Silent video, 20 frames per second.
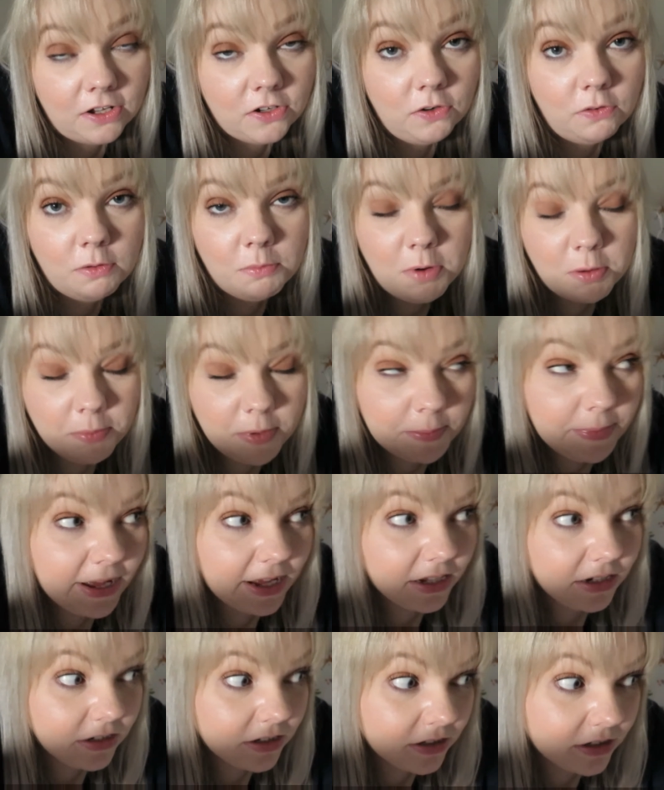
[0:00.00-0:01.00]
I know I'm on my
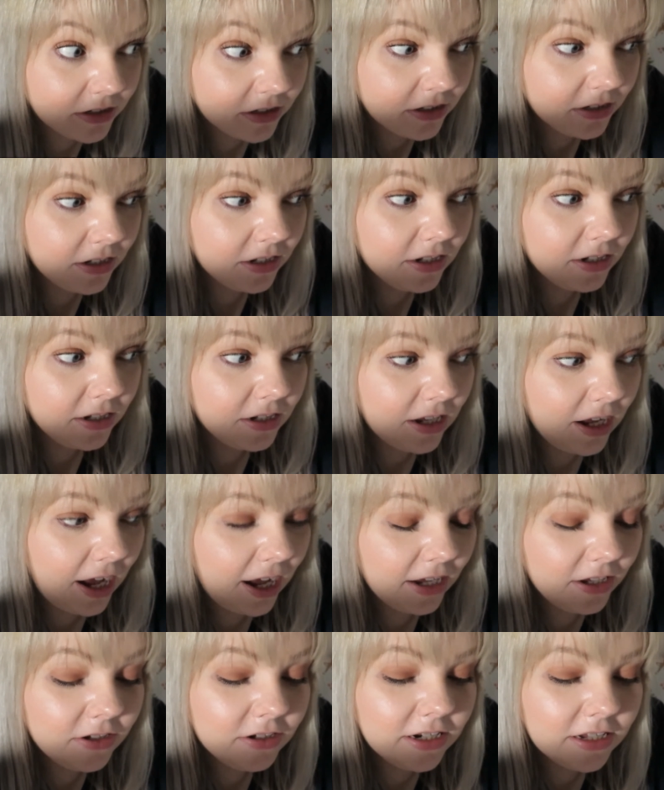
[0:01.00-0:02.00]
bed.
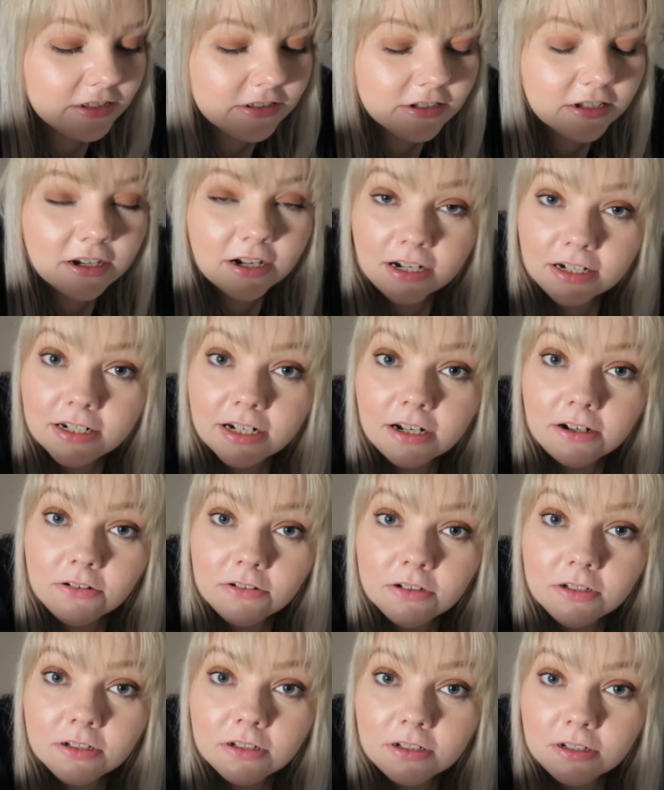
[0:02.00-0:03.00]
I could easily lie
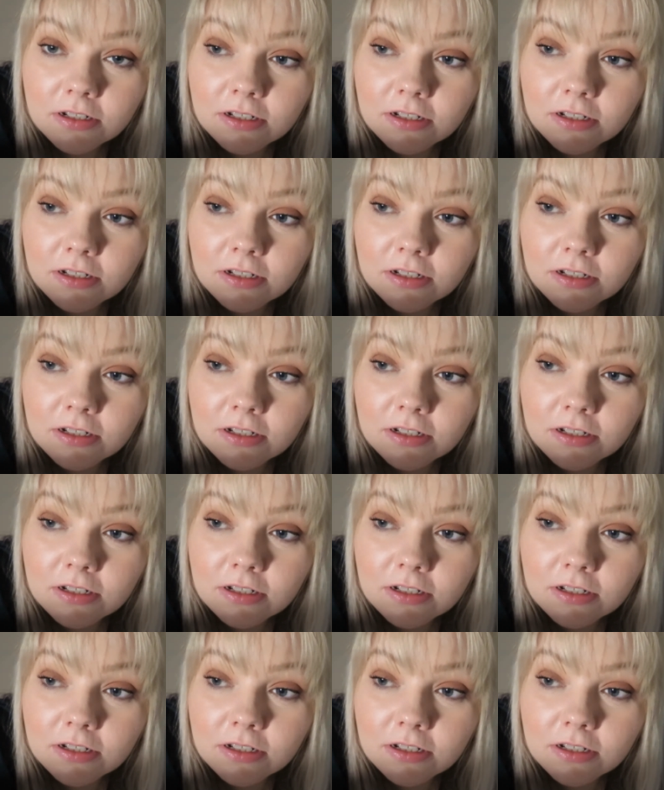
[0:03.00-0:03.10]
down.